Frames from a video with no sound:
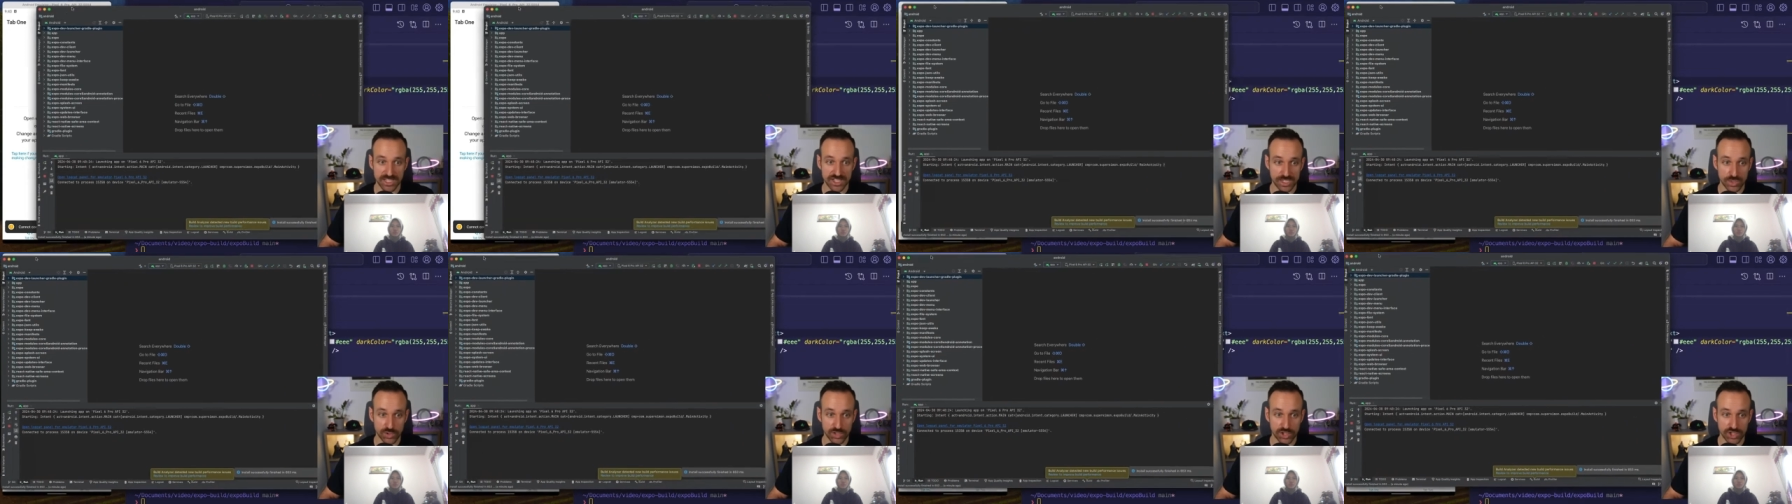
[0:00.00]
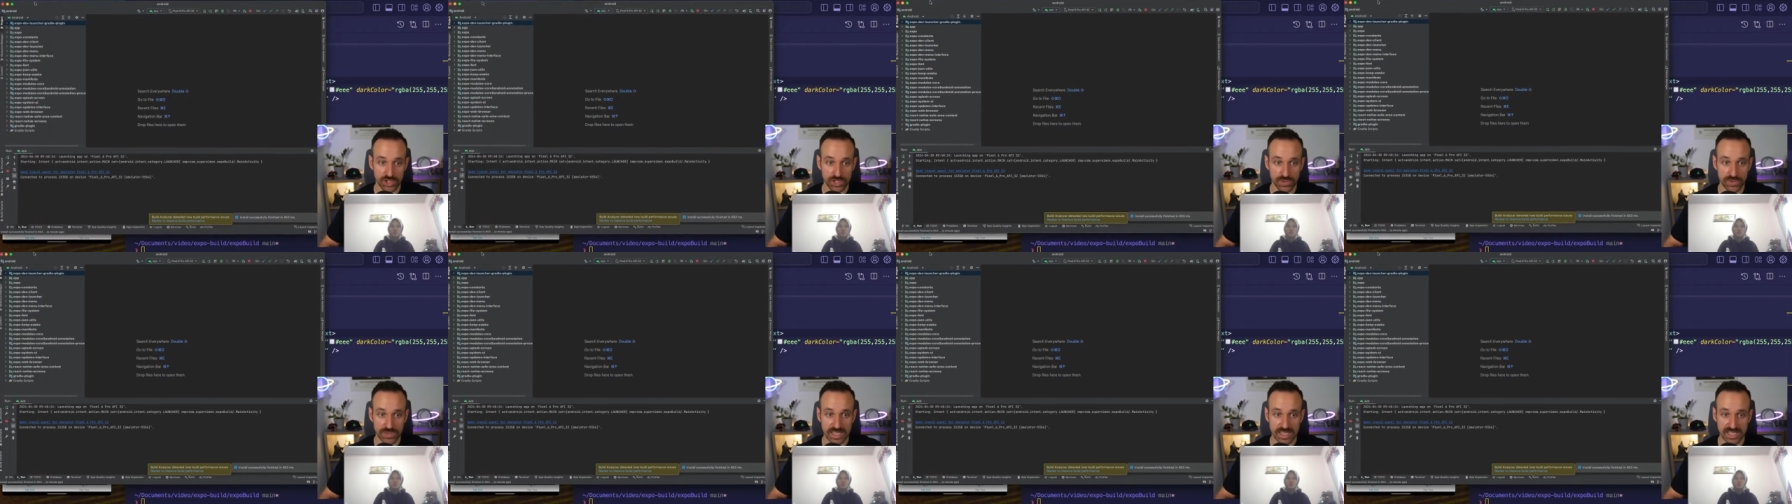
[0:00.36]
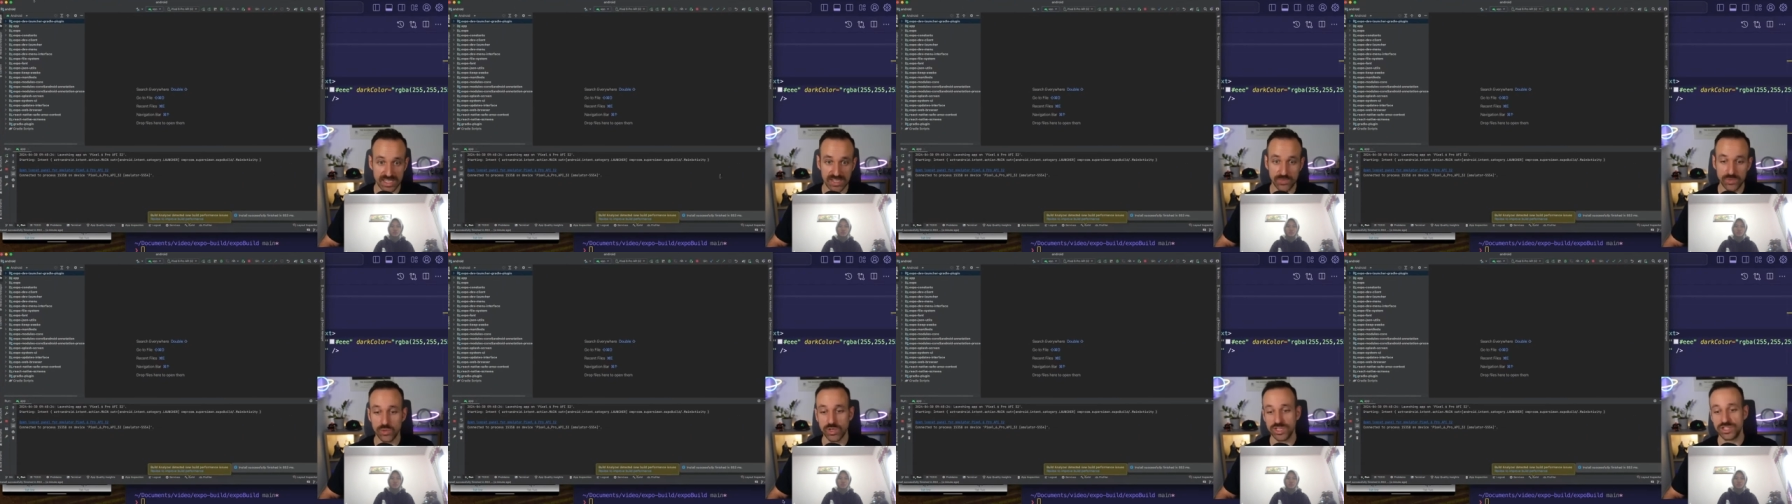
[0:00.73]
I just want to show you that
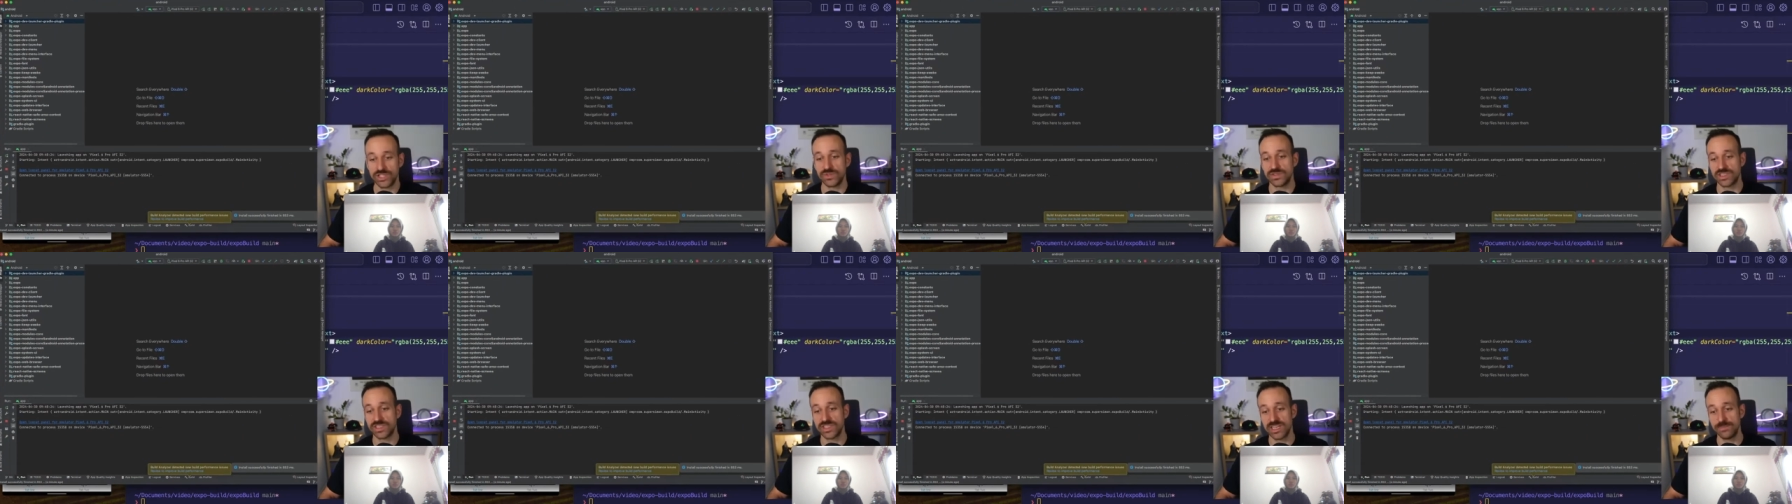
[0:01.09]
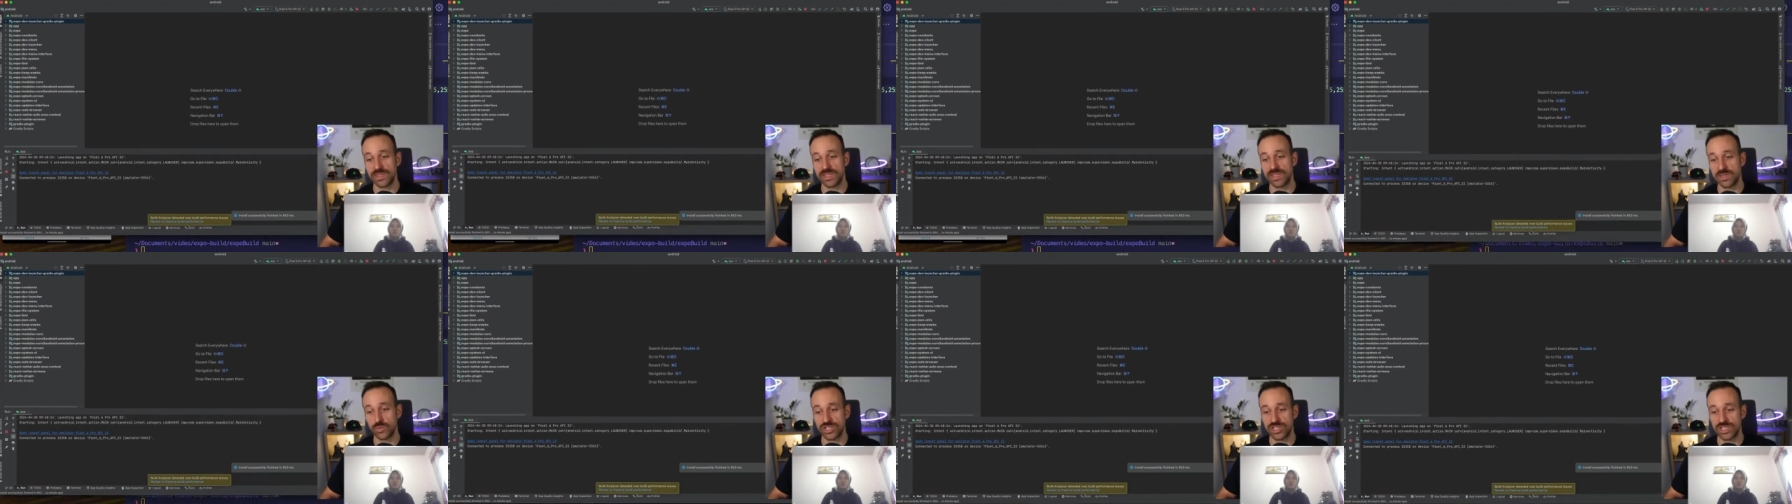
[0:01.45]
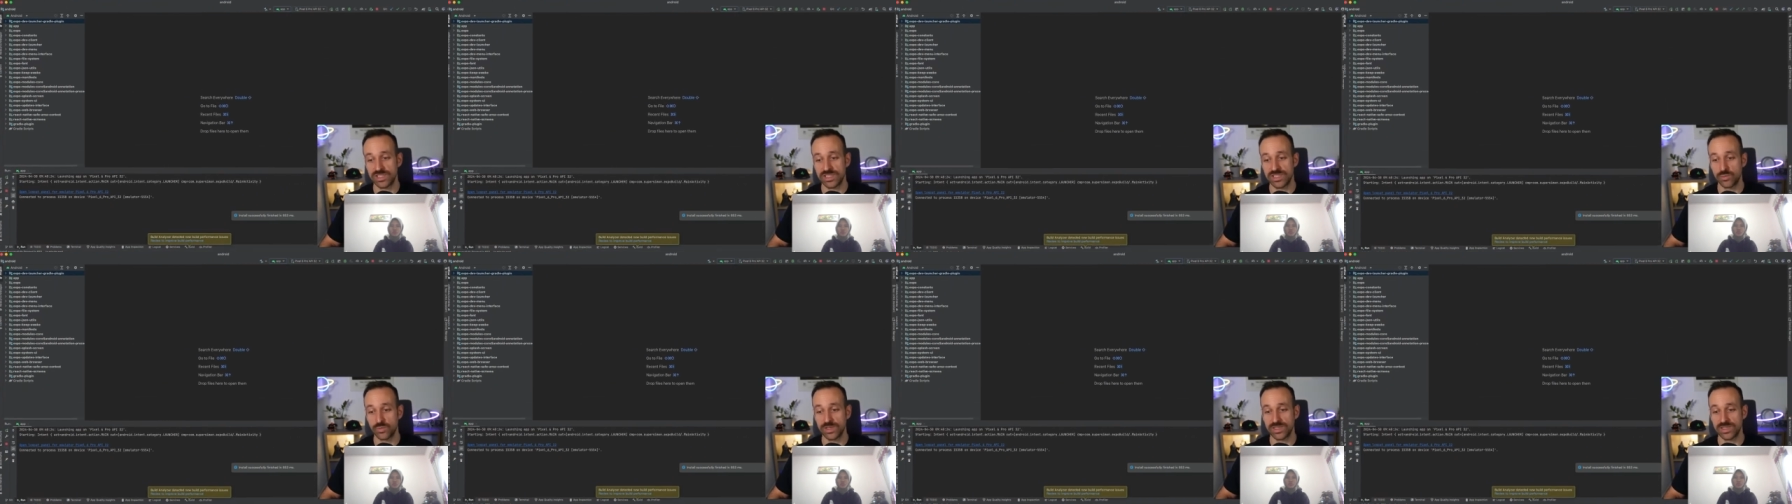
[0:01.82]
if you want to do the same thing that we just
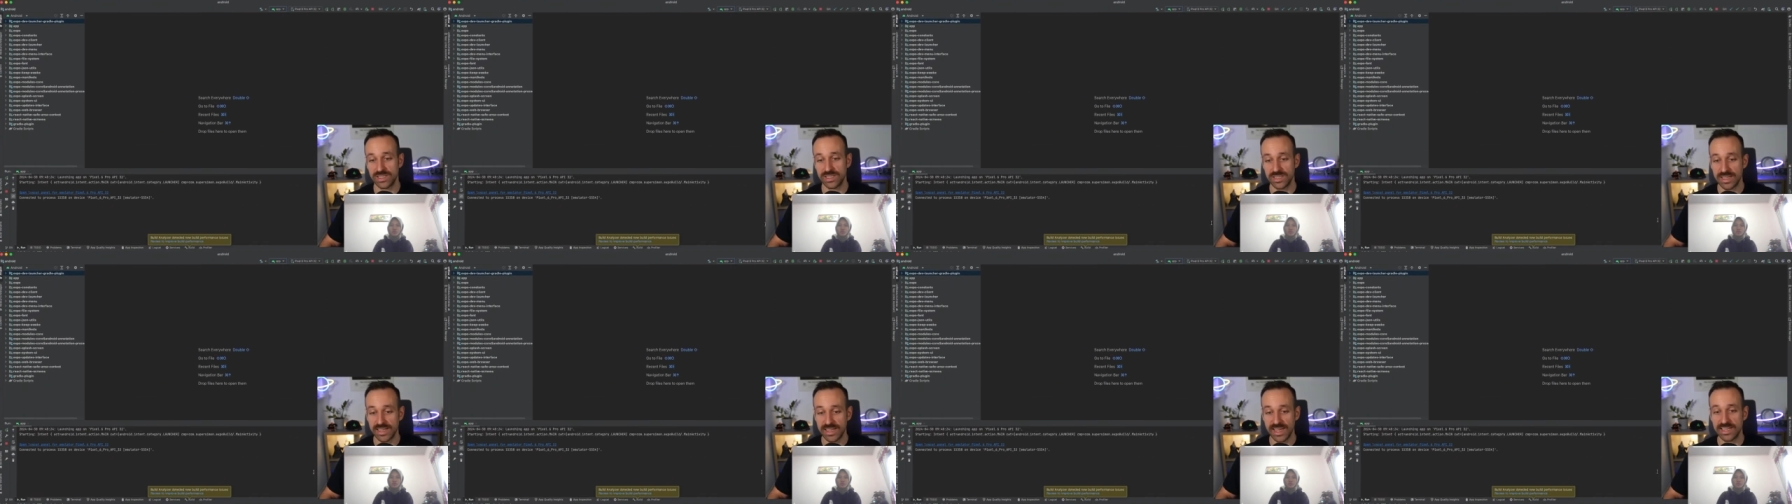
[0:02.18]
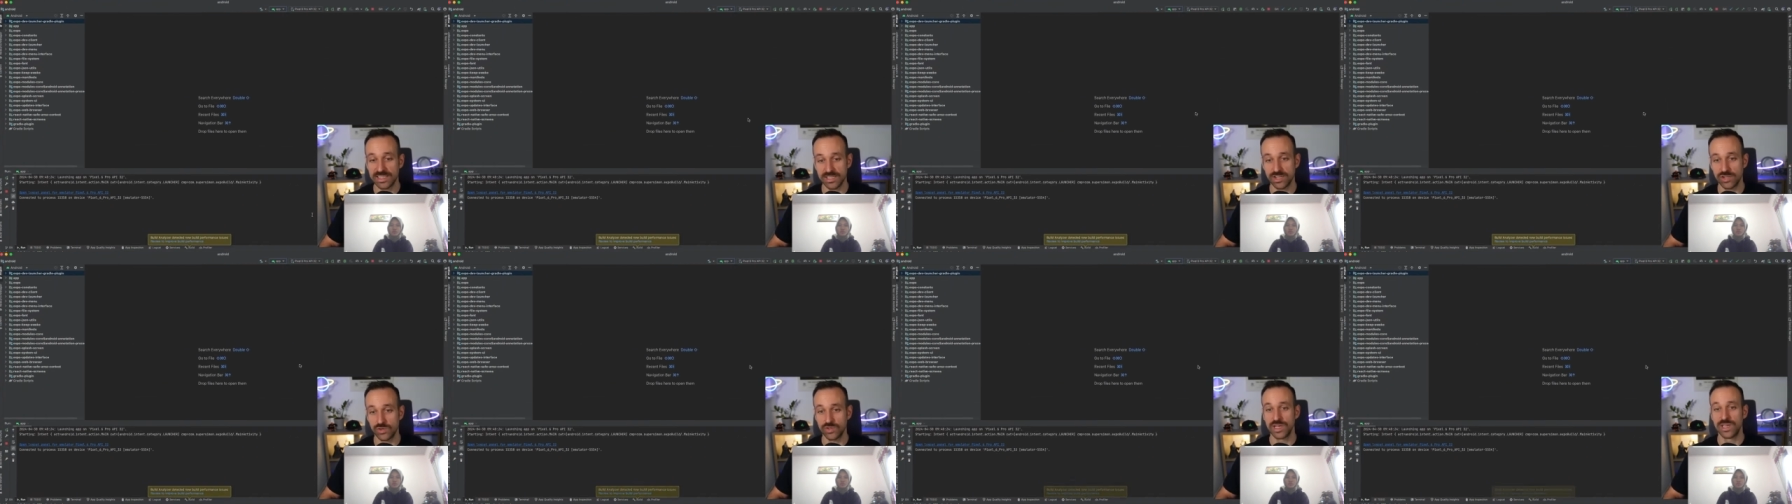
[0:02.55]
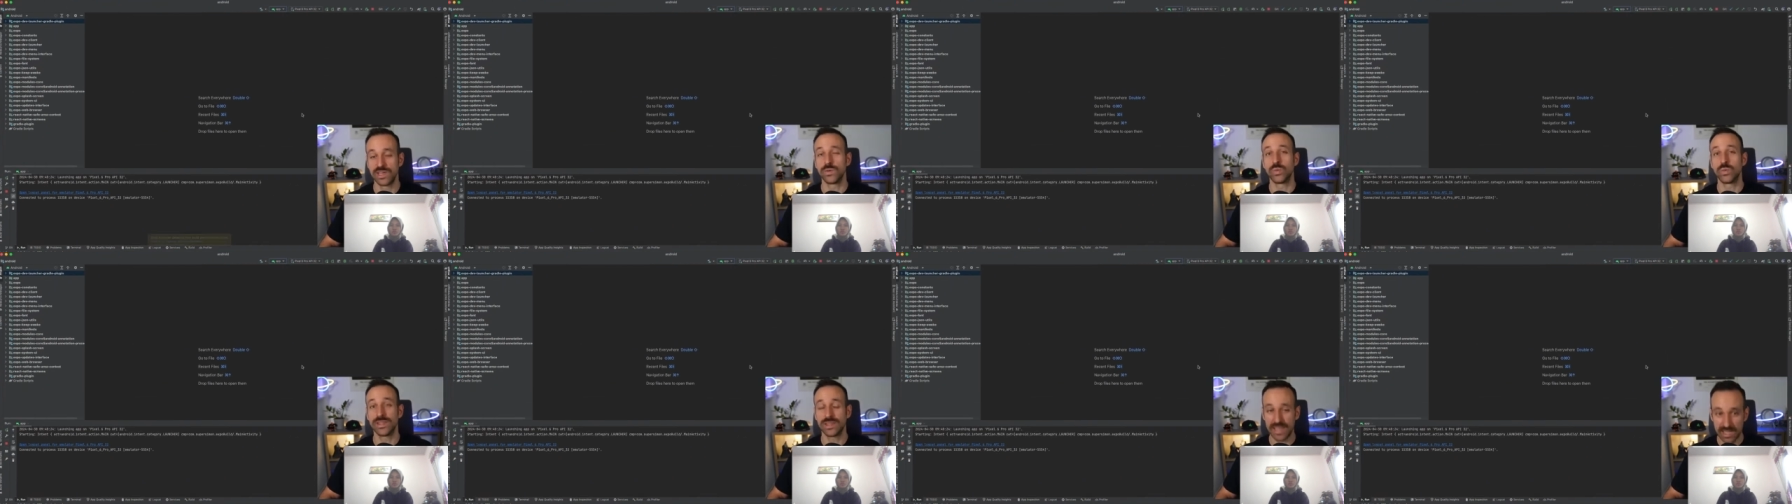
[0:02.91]
did within Xcode
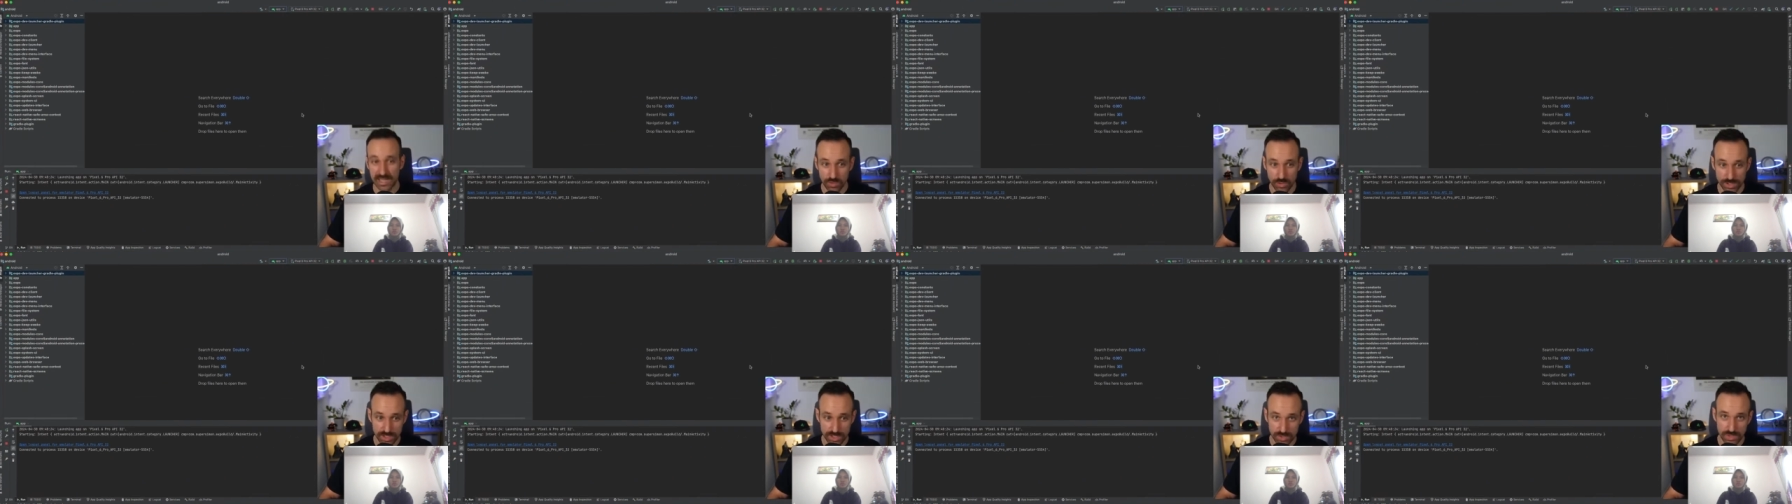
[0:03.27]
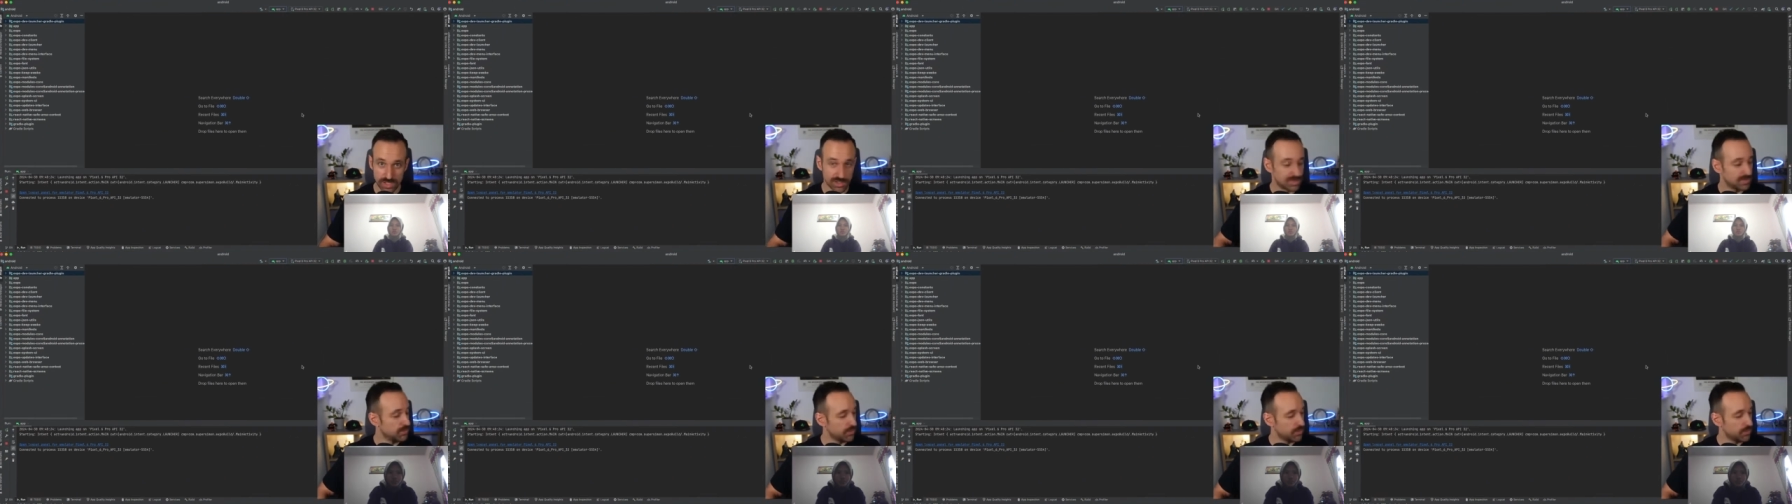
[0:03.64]
with Android Studio,